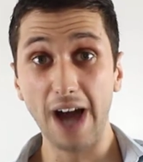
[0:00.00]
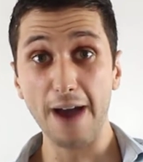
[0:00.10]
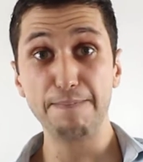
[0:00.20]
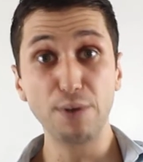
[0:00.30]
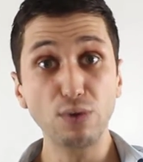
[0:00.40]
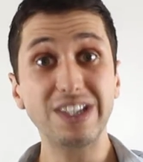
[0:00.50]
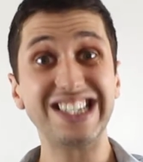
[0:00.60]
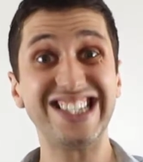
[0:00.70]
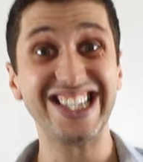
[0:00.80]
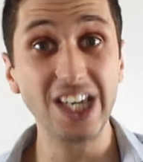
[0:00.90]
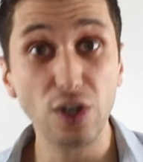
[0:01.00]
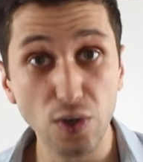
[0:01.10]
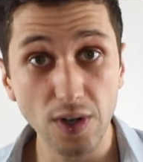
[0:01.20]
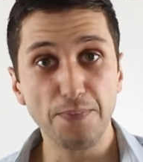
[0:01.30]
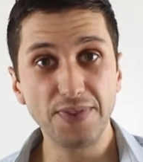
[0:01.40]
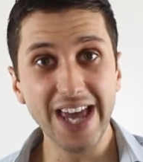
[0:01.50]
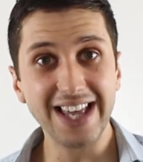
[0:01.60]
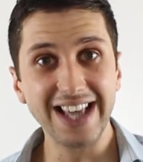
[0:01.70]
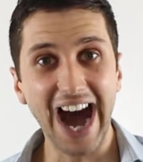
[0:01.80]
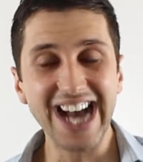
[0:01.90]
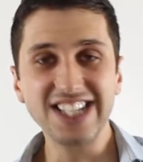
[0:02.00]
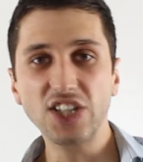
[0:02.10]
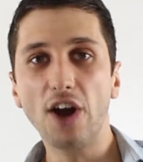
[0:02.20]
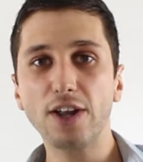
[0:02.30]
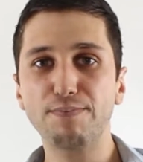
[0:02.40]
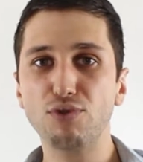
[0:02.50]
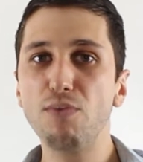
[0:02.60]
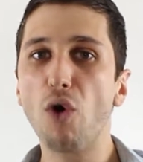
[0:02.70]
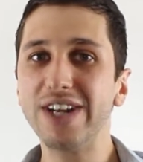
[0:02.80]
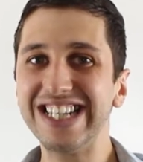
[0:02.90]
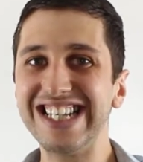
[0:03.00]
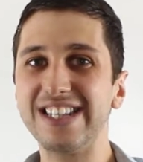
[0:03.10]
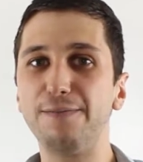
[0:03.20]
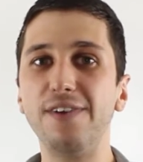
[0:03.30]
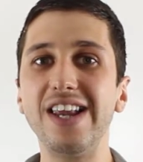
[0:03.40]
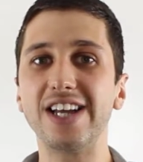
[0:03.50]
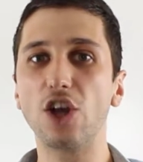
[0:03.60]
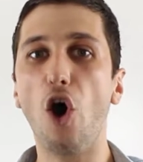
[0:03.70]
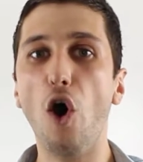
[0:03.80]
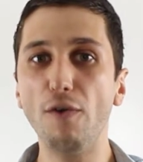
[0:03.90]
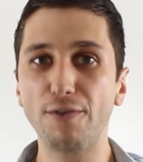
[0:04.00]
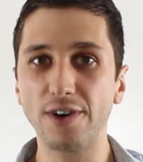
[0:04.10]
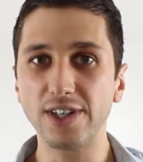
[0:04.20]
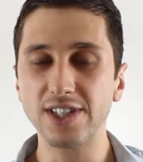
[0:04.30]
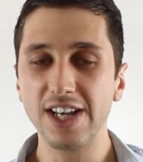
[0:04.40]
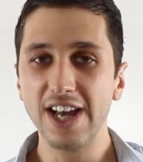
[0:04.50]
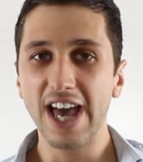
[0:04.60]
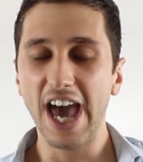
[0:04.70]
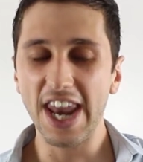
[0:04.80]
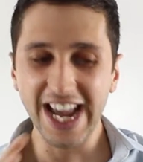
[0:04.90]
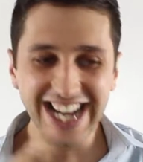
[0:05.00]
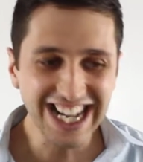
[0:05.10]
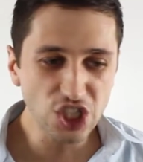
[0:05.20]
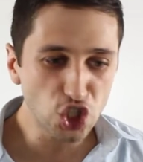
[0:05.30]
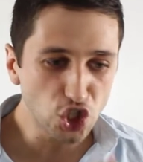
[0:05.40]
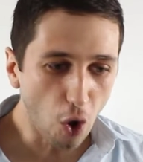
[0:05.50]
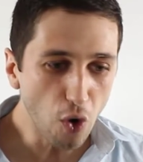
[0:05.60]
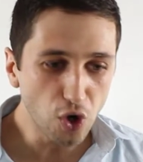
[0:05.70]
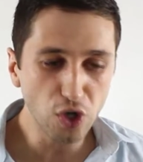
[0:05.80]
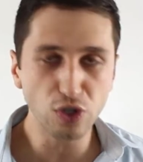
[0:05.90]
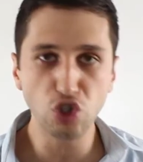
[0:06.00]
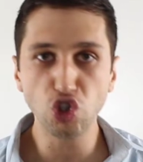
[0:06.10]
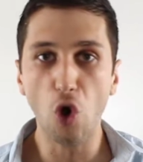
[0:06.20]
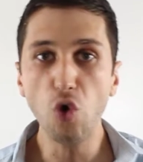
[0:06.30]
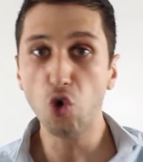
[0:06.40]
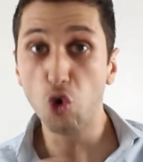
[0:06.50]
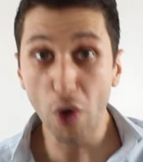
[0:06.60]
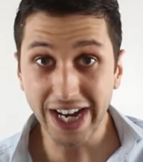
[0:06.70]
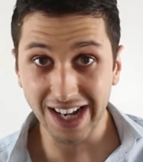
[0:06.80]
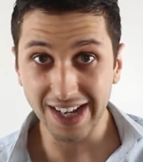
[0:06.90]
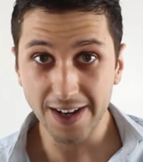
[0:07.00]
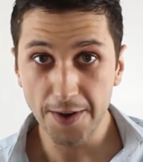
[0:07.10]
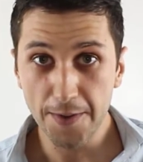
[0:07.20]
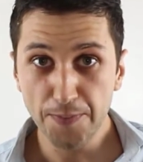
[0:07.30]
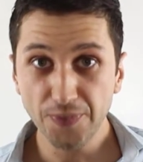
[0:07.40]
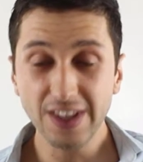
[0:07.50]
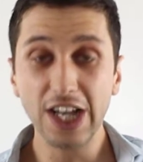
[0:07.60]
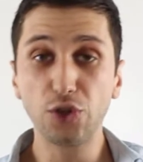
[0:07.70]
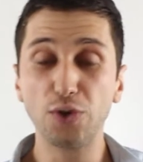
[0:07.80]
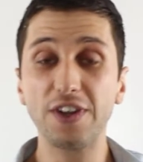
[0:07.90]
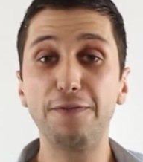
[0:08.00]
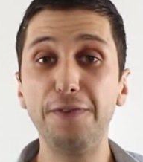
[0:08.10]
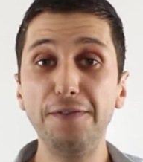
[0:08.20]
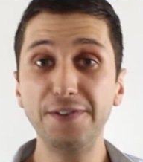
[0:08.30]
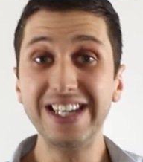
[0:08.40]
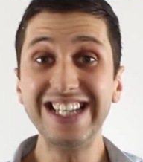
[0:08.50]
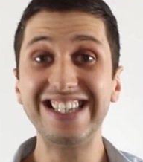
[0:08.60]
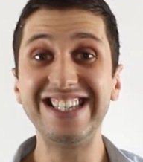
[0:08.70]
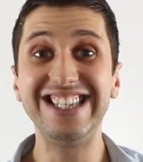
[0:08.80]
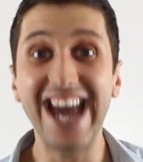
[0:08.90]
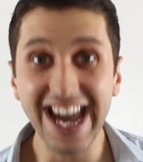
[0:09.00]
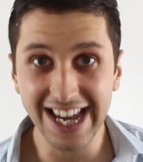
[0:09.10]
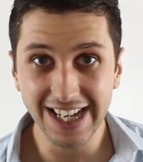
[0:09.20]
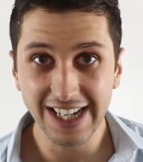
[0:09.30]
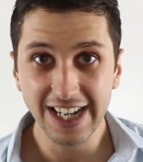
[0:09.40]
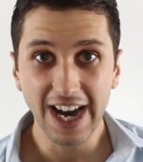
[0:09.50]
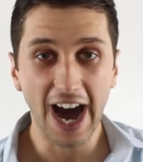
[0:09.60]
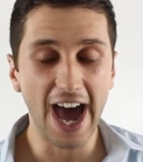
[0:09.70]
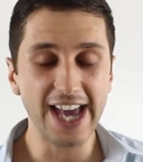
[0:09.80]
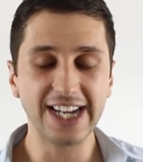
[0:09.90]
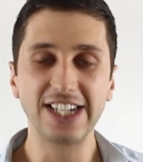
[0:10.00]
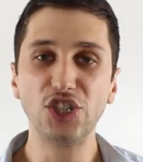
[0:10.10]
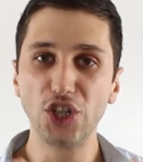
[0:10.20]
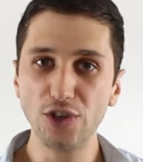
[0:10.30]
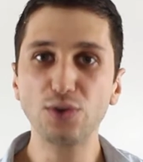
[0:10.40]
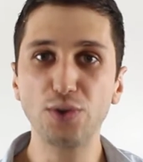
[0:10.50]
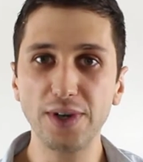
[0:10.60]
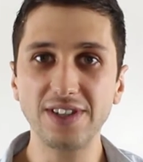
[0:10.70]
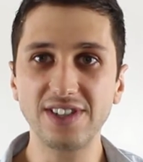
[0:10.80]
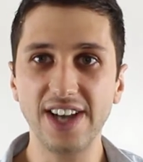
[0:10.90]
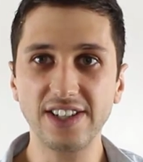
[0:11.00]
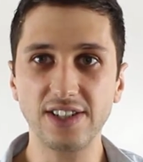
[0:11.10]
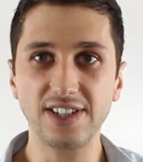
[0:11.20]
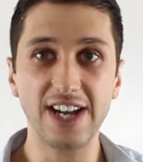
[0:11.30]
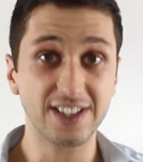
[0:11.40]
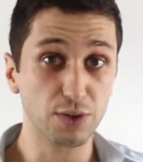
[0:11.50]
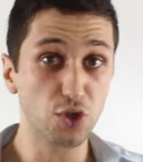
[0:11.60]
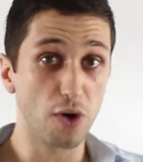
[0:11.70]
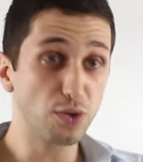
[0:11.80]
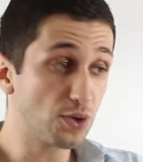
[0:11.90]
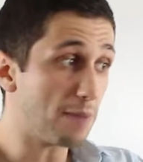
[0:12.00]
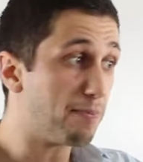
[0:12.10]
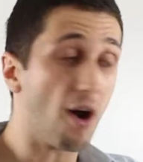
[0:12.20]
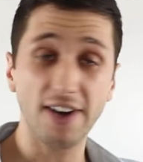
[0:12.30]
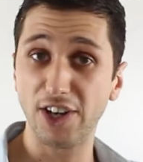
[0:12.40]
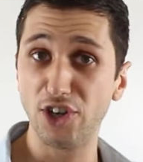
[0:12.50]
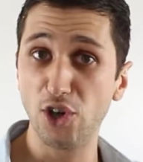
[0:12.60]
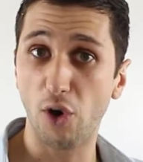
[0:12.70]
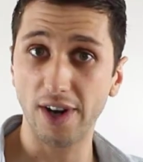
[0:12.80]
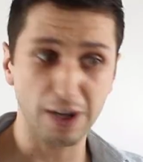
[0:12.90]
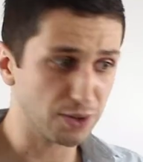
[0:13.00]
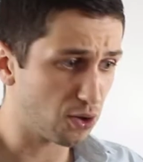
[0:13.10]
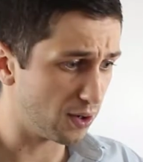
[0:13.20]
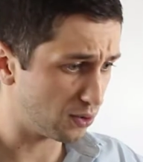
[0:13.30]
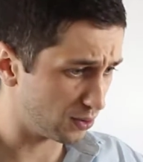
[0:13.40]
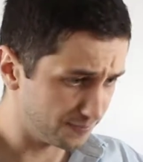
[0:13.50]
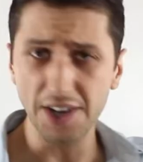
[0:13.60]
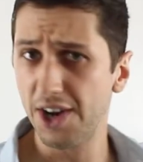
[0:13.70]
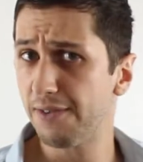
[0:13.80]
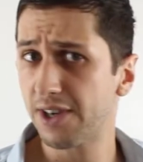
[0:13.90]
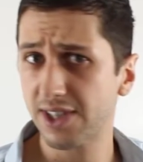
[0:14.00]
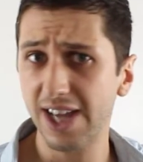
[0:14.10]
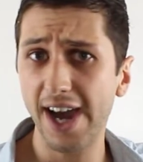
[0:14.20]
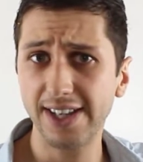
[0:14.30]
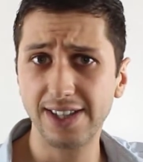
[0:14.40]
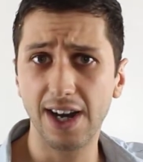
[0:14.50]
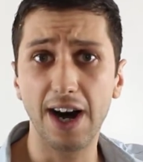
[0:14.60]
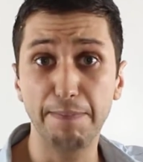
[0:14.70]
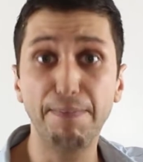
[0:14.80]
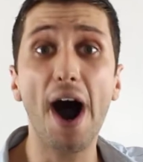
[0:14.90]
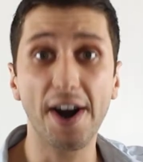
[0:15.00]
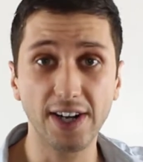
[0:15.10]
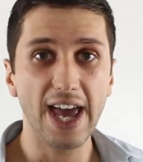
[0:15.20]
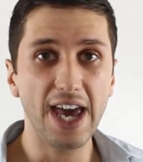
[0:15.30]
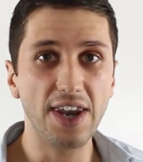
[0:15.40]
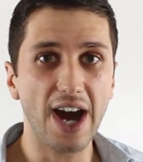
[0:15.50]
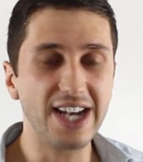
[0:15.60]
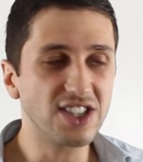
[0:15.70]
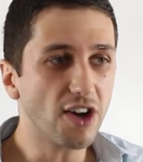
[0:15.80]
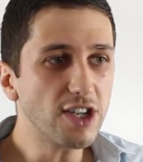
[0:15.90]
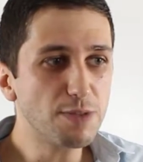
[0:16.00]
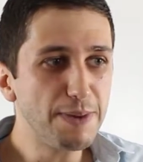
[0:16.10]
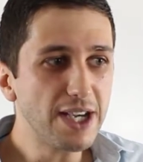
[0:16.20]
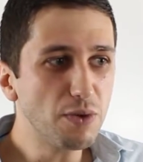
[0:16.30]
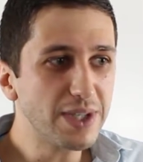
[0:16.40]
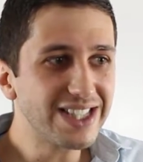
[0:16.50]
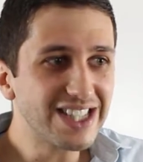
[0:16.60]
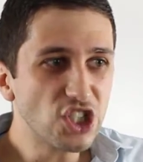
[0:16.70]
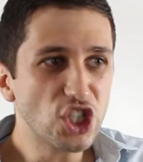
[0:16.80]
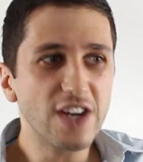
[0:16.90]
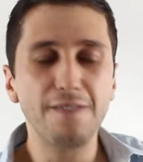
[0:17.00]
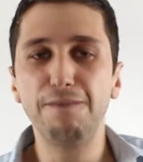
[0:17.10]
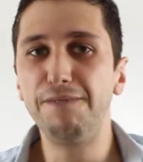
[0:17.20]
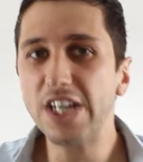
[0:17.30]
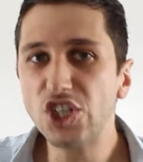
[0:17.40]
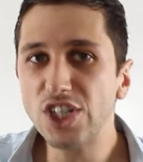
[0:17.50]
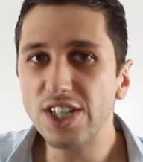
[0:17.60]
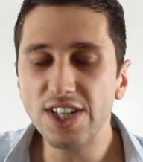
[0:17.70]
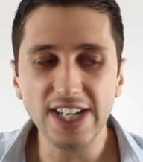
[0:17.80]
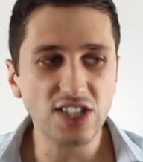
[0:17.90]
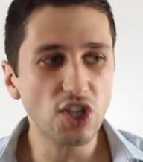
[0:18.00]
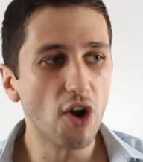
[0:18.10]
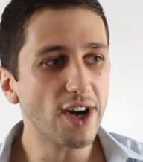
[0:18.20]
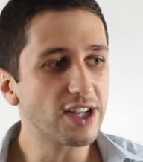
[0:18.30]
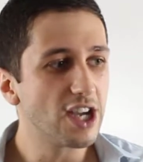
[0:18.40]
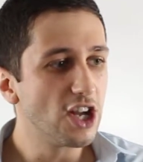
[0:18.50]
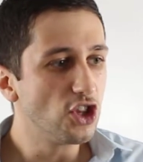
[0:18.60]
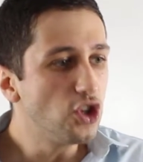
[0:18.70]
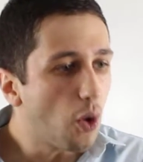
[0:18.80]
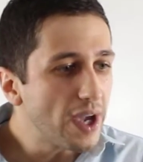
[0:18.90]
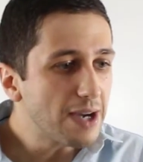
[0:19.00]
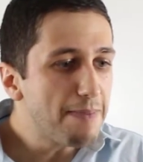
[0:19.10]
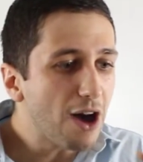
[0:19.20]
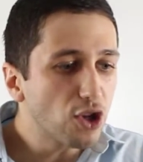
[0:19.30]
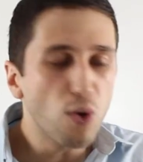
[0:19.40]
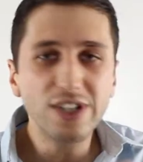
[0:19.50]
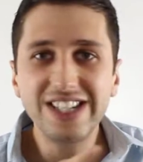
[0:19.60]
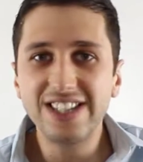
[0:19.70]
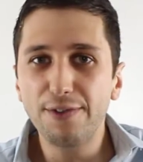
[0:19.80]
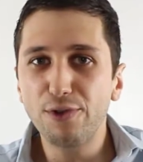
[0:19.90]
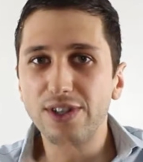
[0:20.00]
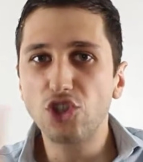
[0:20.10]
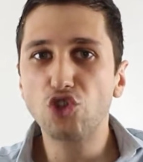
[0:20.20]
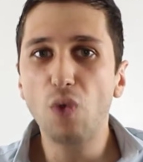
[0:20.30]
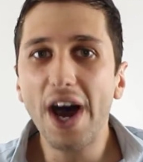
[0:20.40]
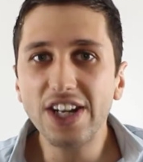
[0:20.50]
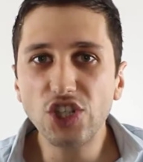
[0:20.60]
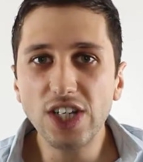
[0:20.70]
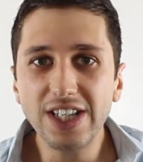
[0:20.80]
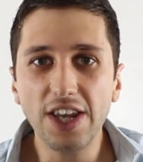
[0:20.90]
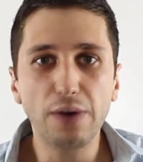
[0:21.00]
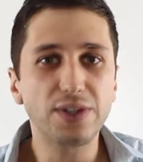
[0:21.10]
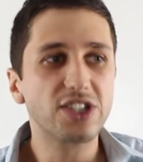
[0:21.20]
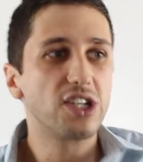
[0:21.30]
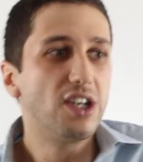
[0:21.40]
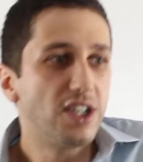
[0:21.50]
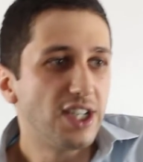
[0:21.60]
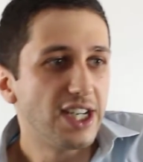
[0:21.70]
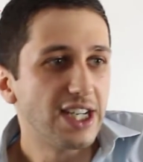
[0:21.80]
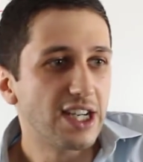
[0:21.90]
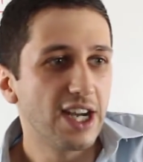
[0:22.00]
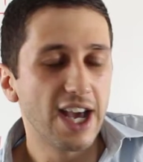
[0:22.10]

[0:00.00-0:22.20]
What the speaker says: I built this skill, then I started promoting these affiliate offers, and I got so good so quickly that on the 15th day, I continued doing this exercise. I was going to the park in New York. I was going to Riverside Park, and I started speaking with such conviction. I started knowing about all these different strategies that I was learning.